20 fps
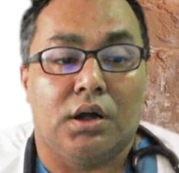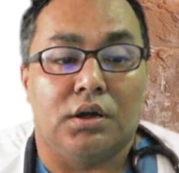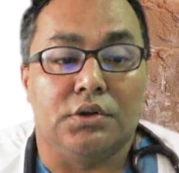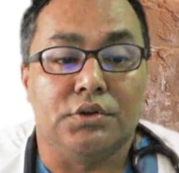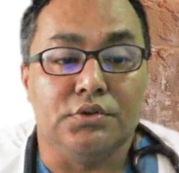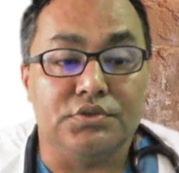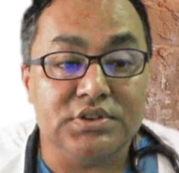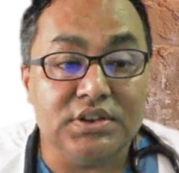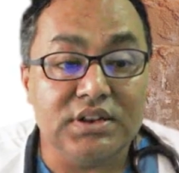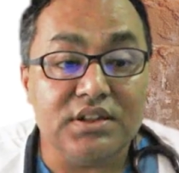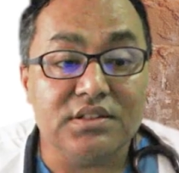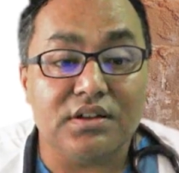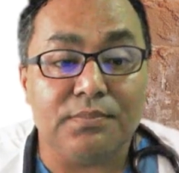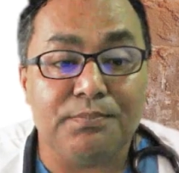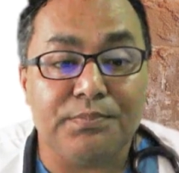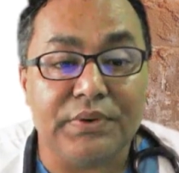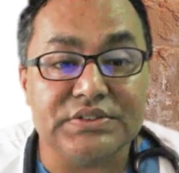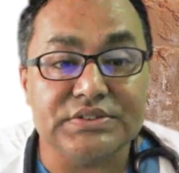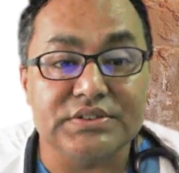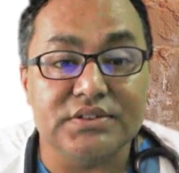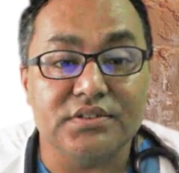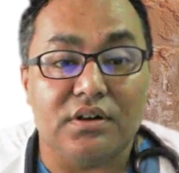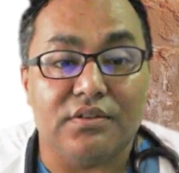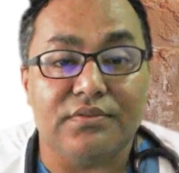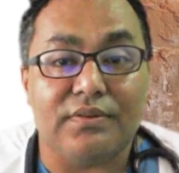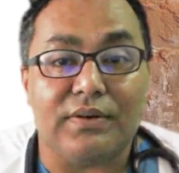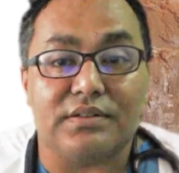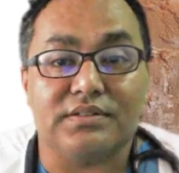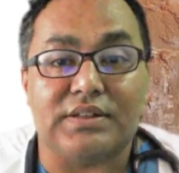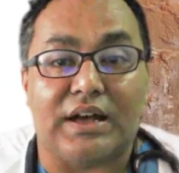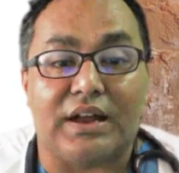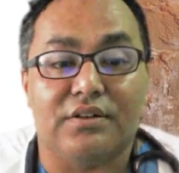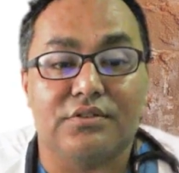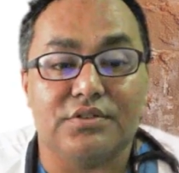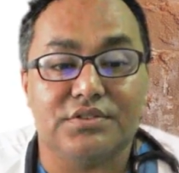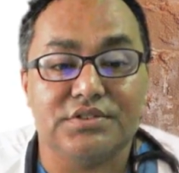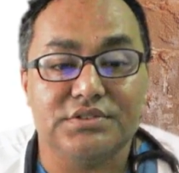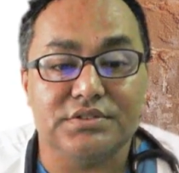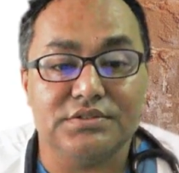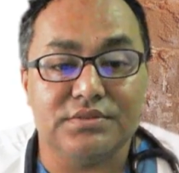Usually, the patient of
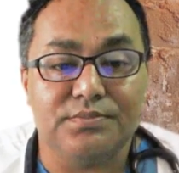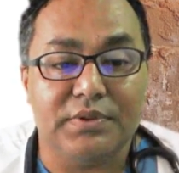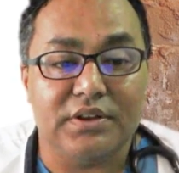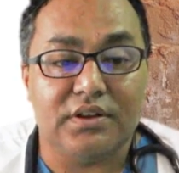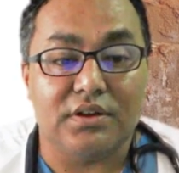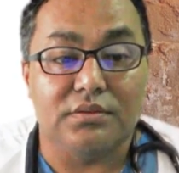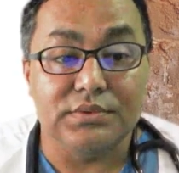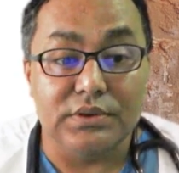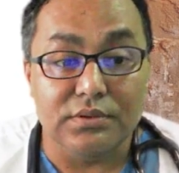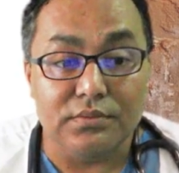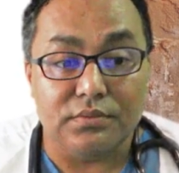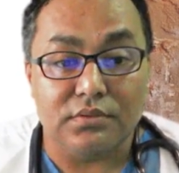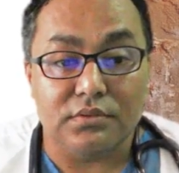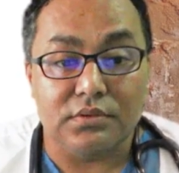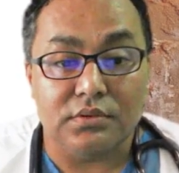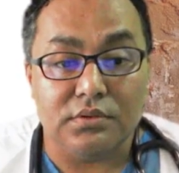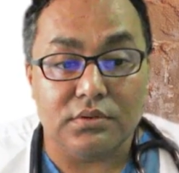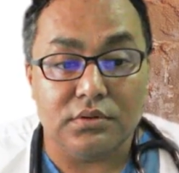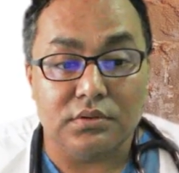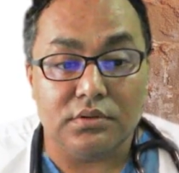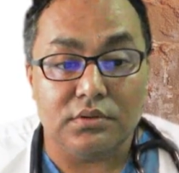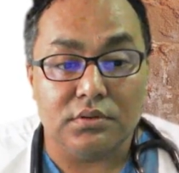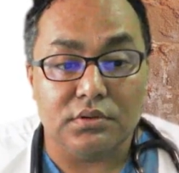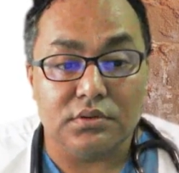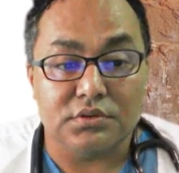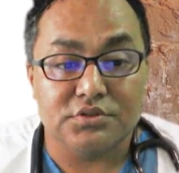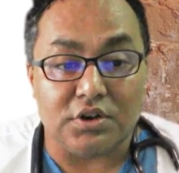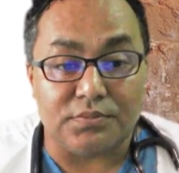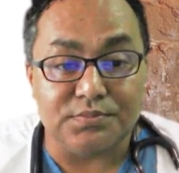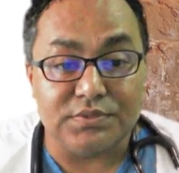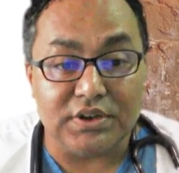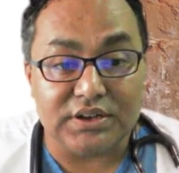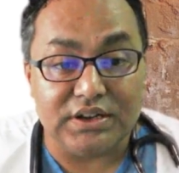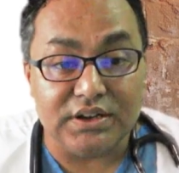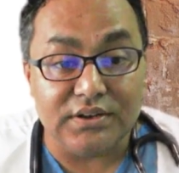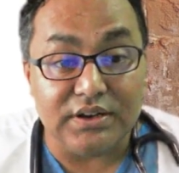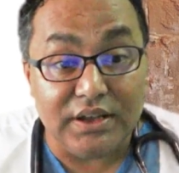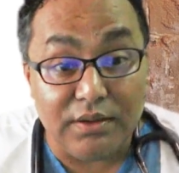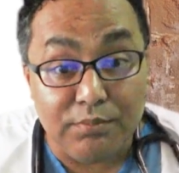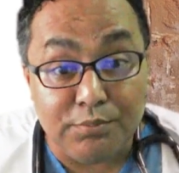thyrotoxicosis become
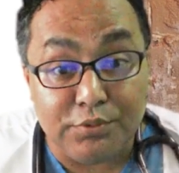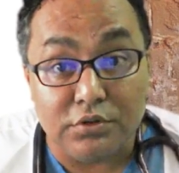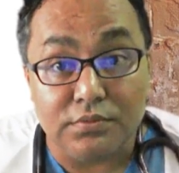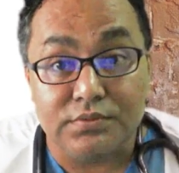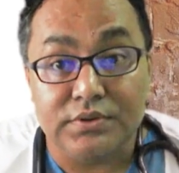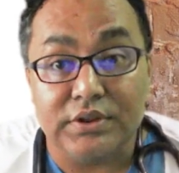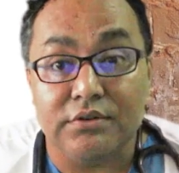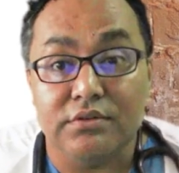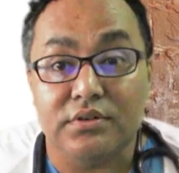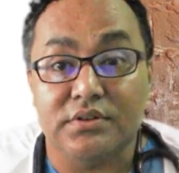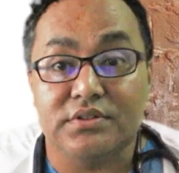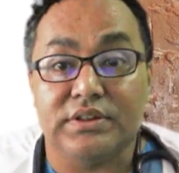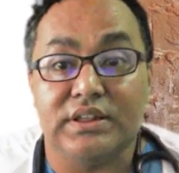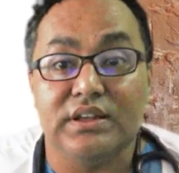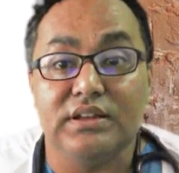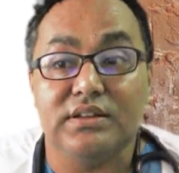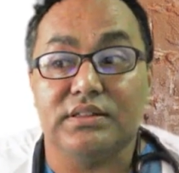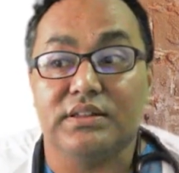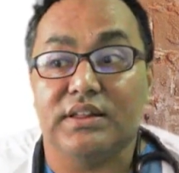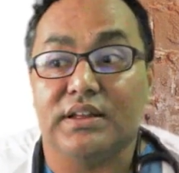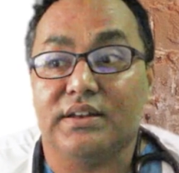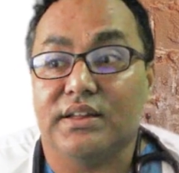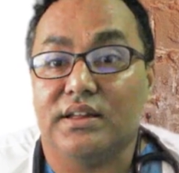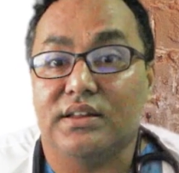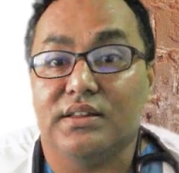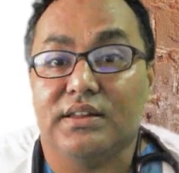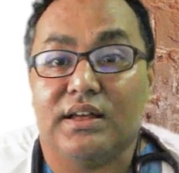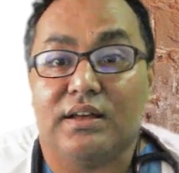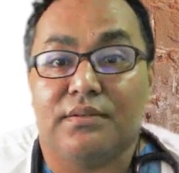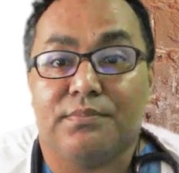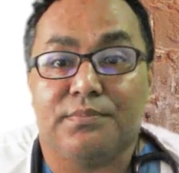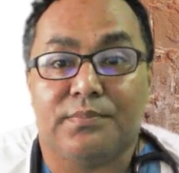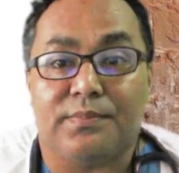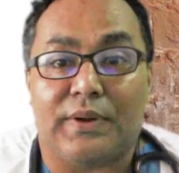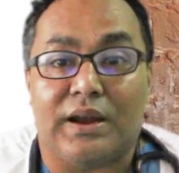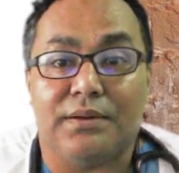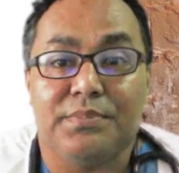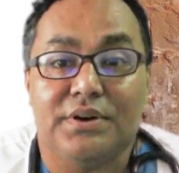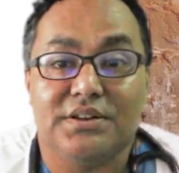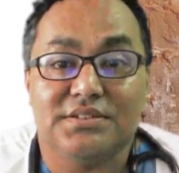subjectively improved. They will think, they tell their
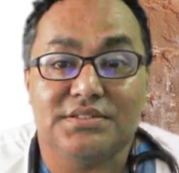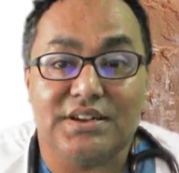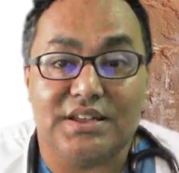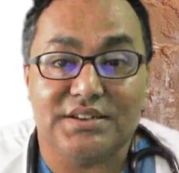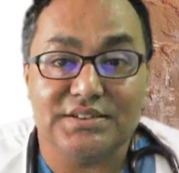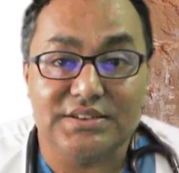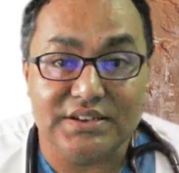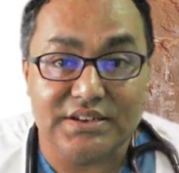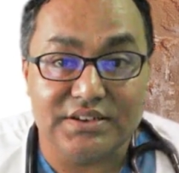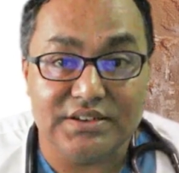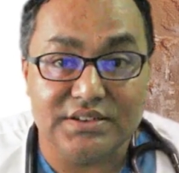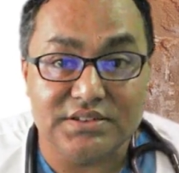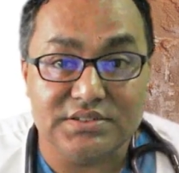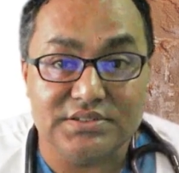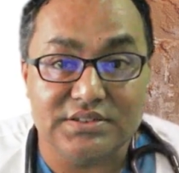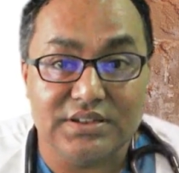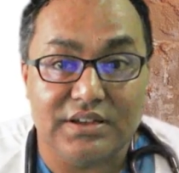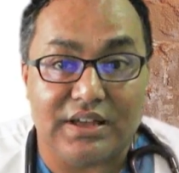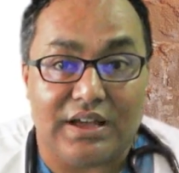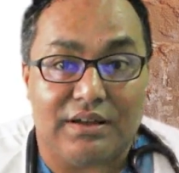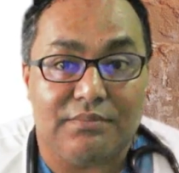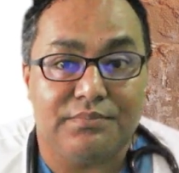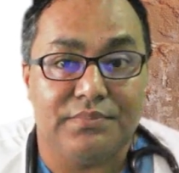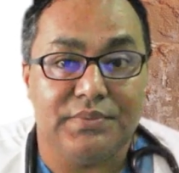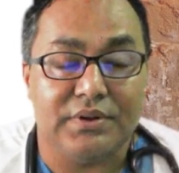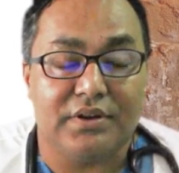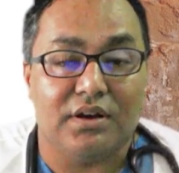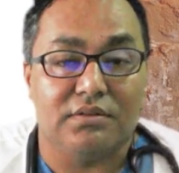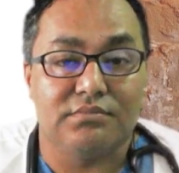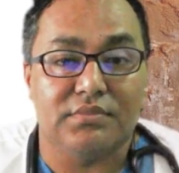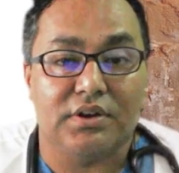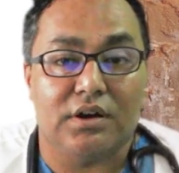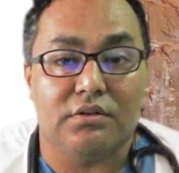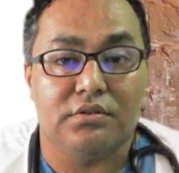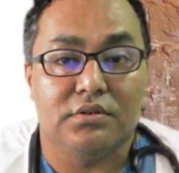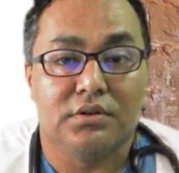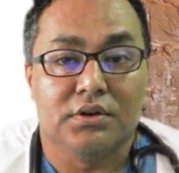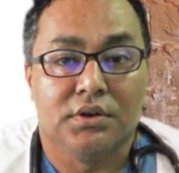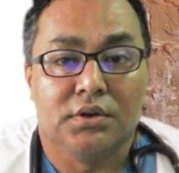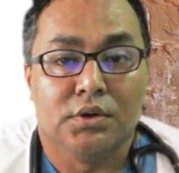palpitation has decreased, they have become
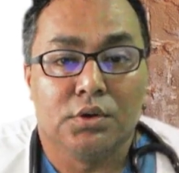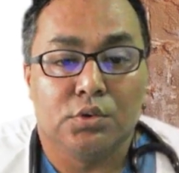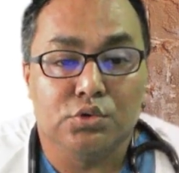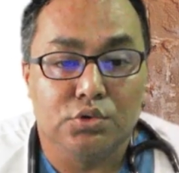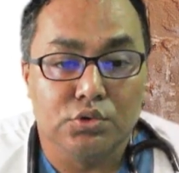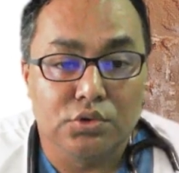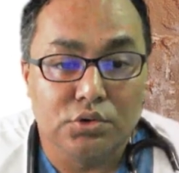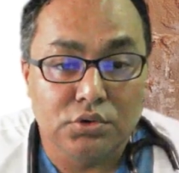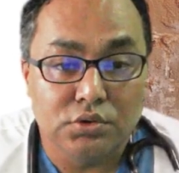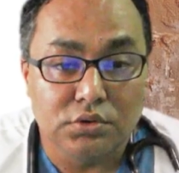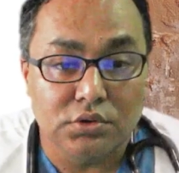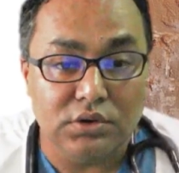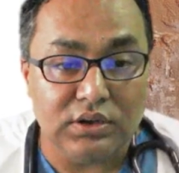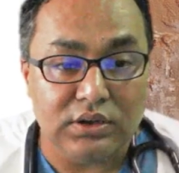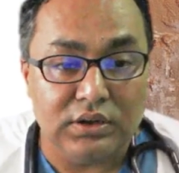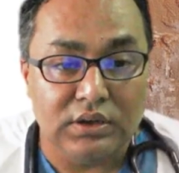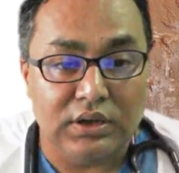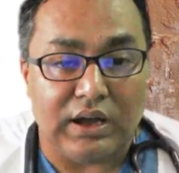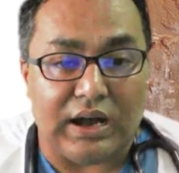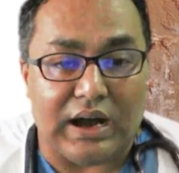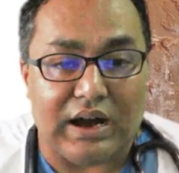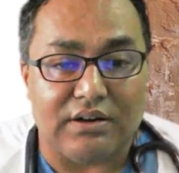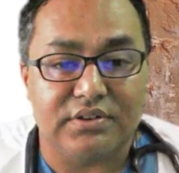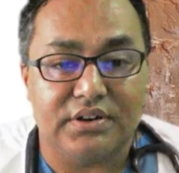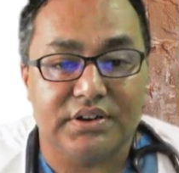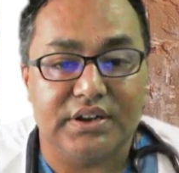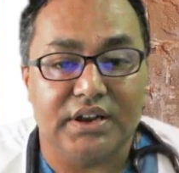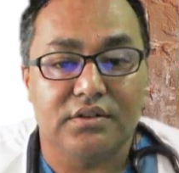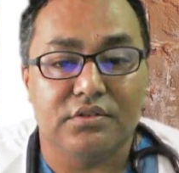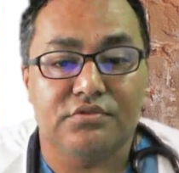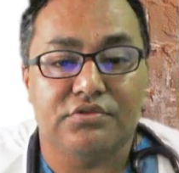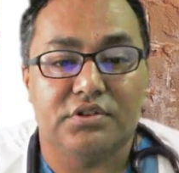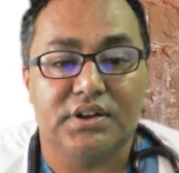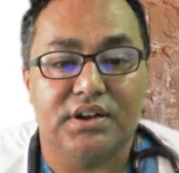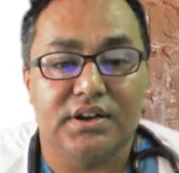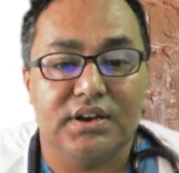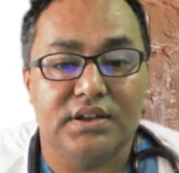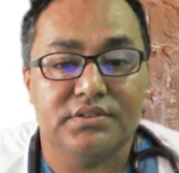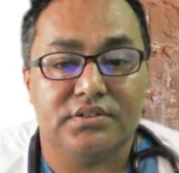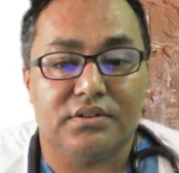now cool after 10 to 40
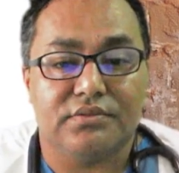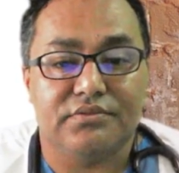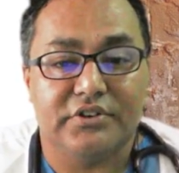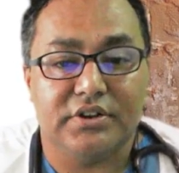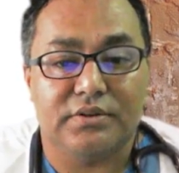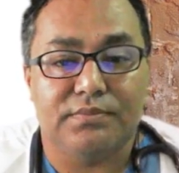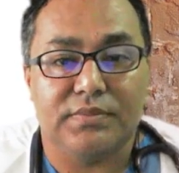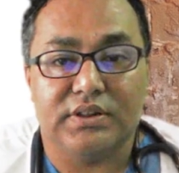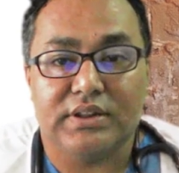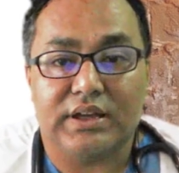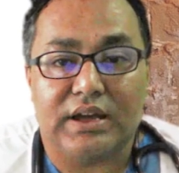days of treatment.